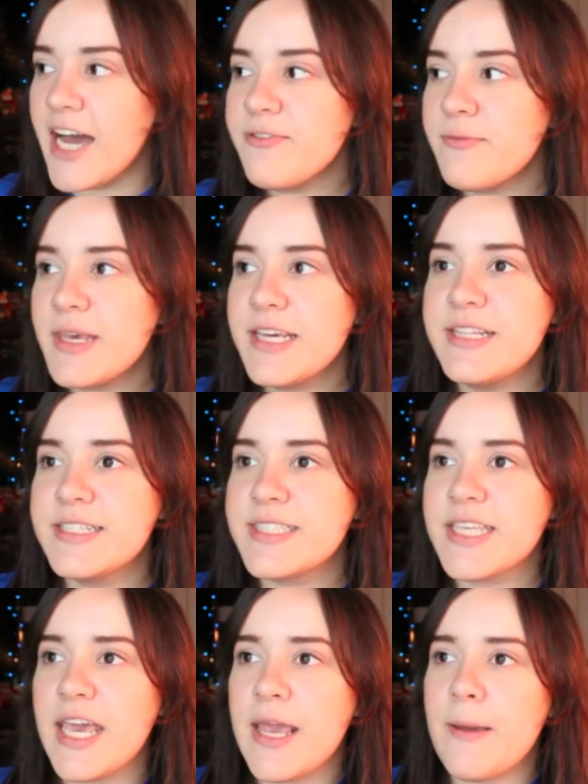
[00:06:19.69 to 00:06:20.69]
I've played
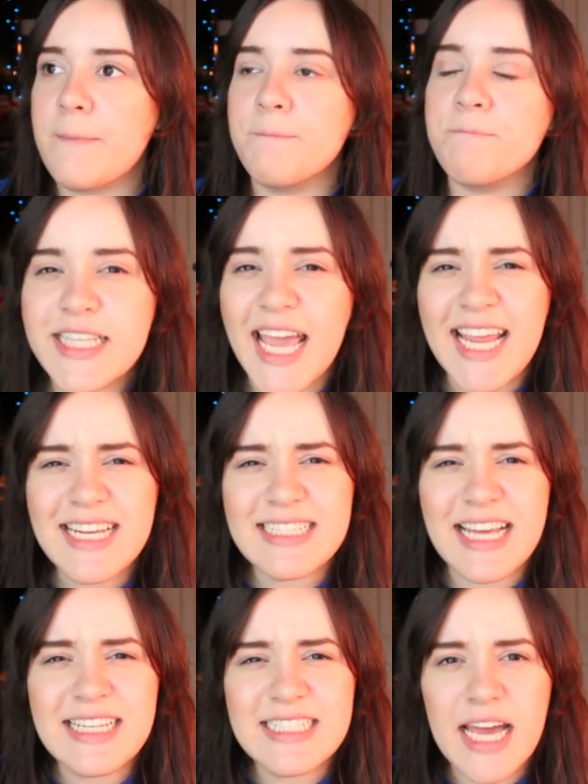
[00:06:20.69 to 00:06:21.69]
this game
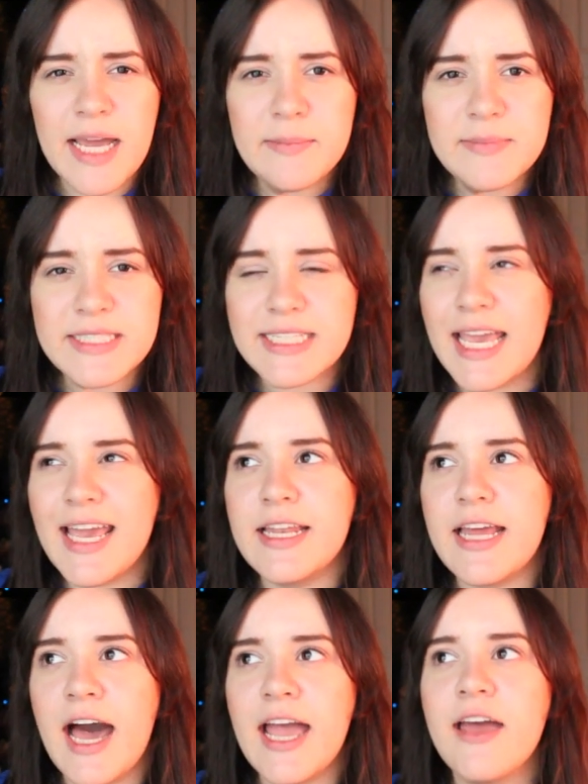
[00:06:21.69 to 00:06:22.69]
8-10 times,
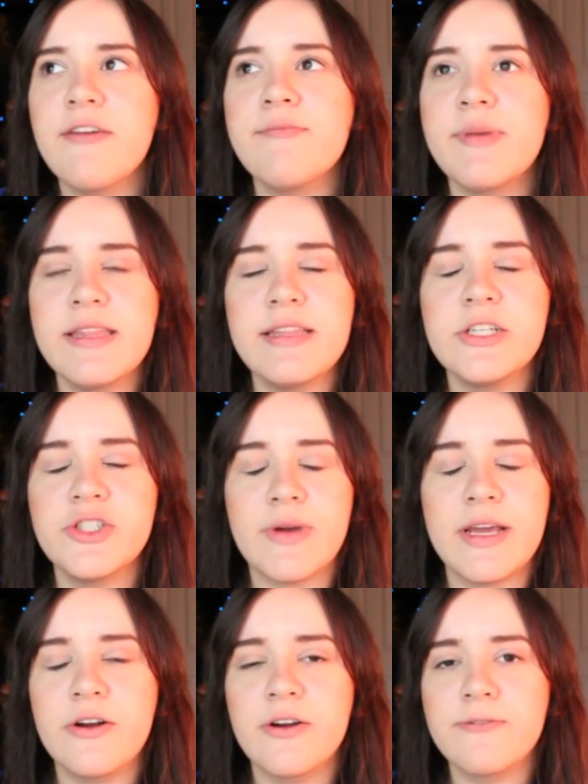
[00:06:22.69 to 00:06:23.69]
and I have been the
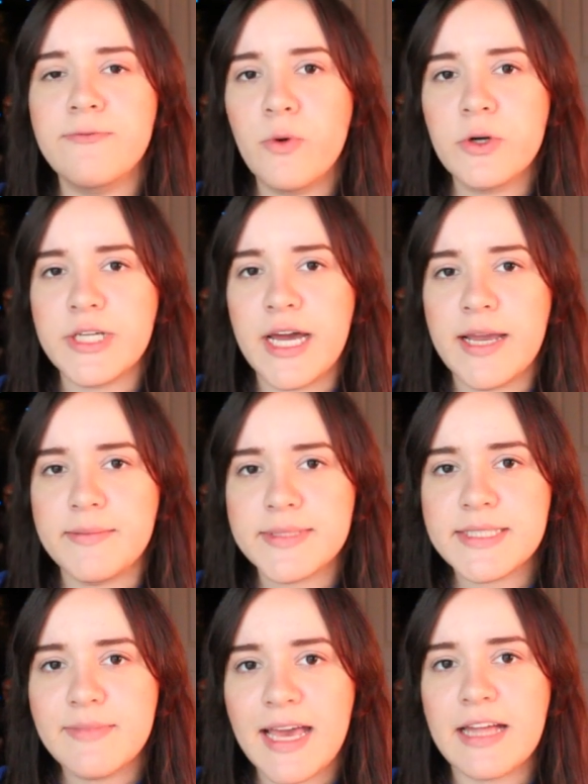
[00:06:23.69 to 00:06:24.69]
traitor 4
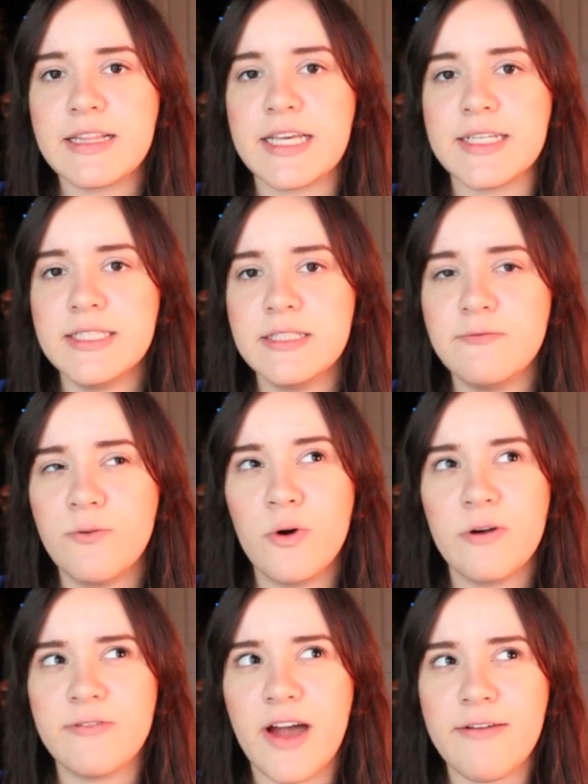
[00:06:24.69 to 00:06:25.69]
times, at least
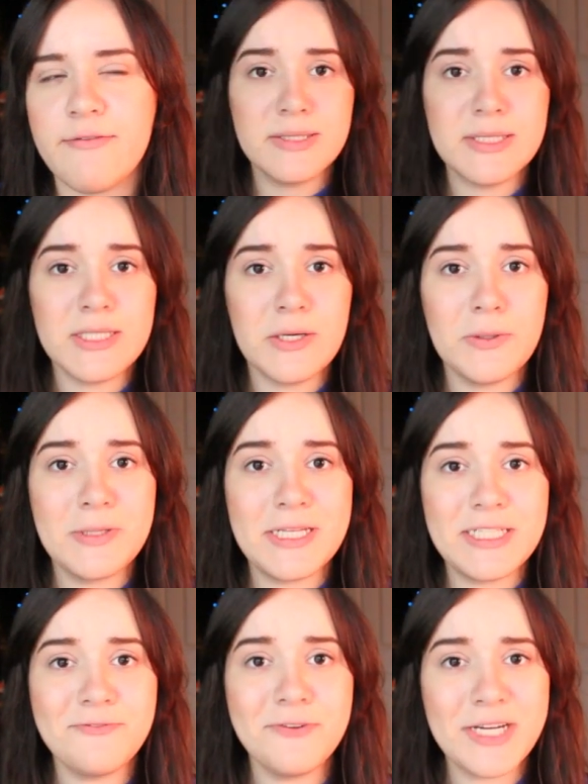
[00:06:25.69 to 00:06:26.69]
4 or 5. So the
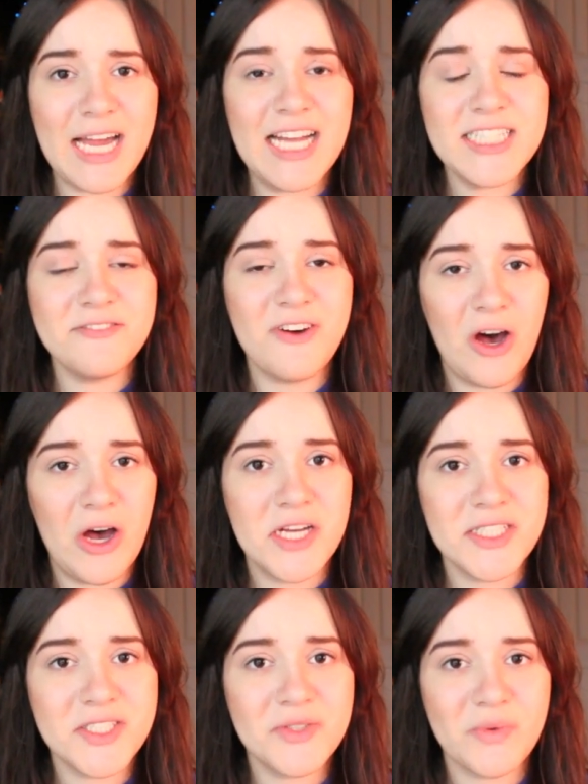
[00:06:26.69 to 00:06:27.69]
different kinds of
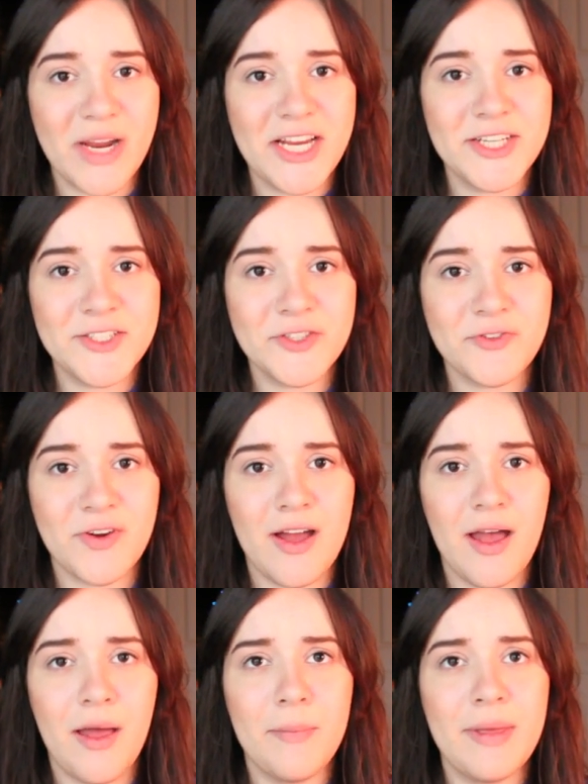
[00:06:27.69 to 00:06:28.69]
haunts range
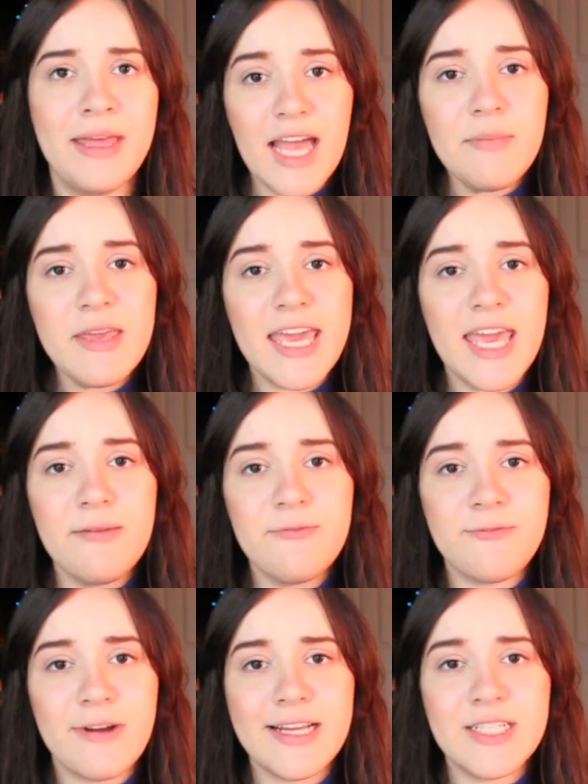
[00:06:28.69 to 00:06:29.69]
from, I
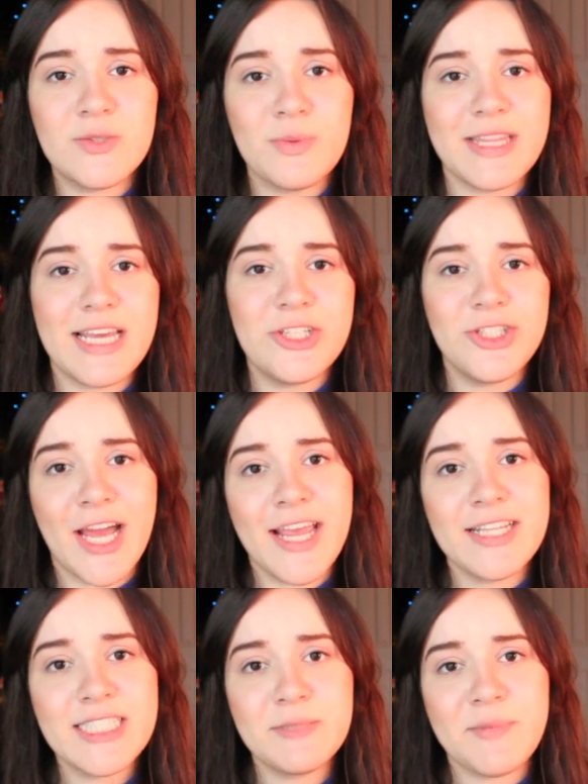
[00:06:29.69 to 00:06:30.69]
became friends with a
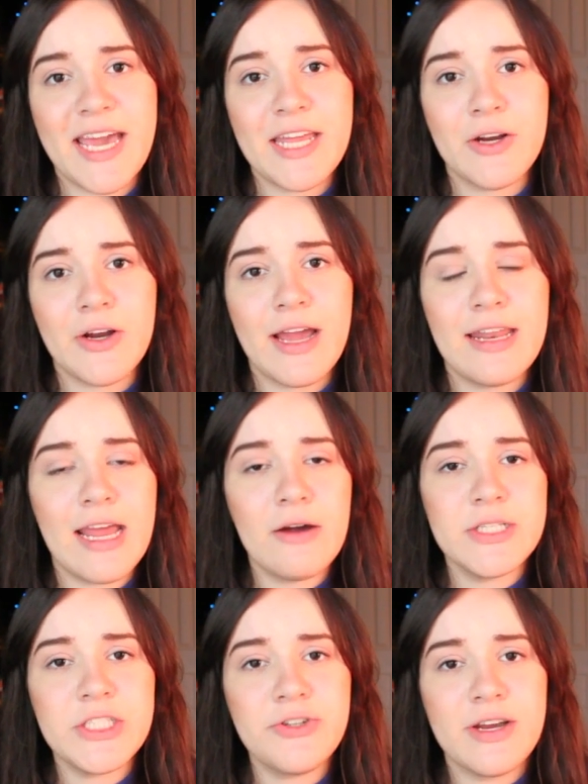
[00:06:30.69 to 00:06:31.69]
giant spider and now
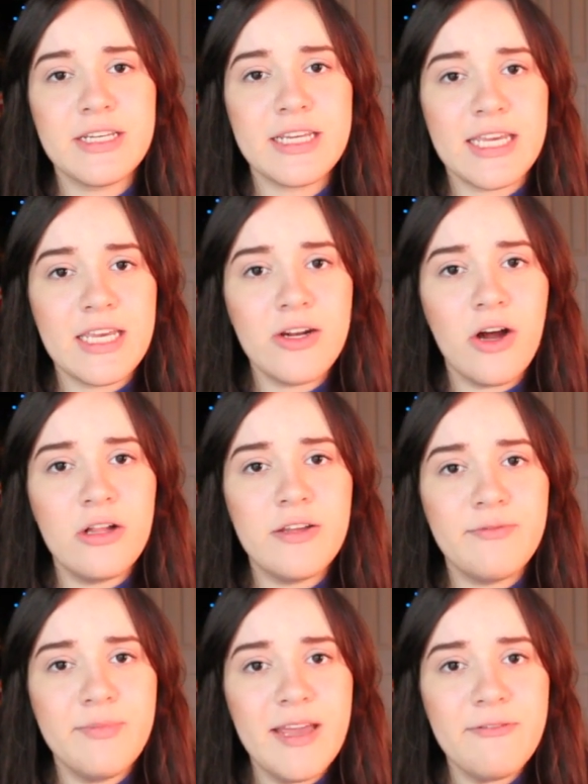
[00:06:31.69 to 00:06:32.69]
it's trying to eat all
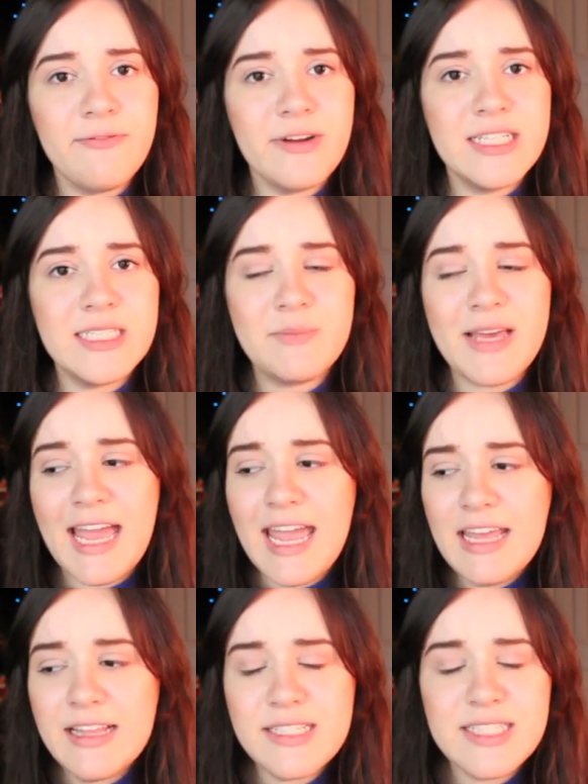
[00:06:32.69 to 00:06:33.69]
of my friends, but
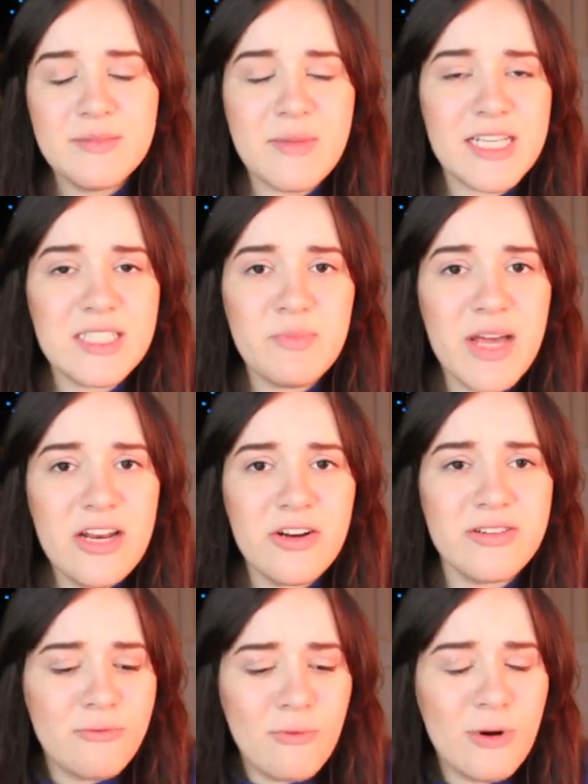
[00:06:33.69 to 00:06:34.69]
hey, this is my
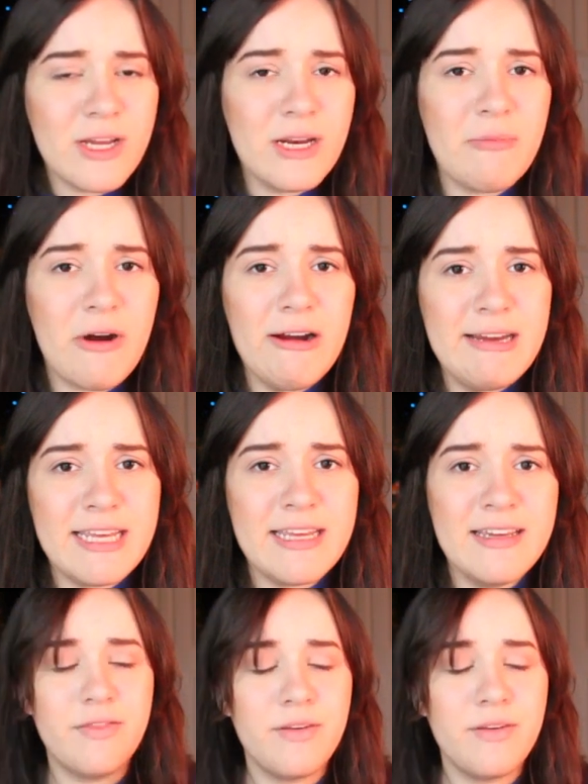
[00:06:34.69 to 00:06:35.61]
spider, we're gonna party.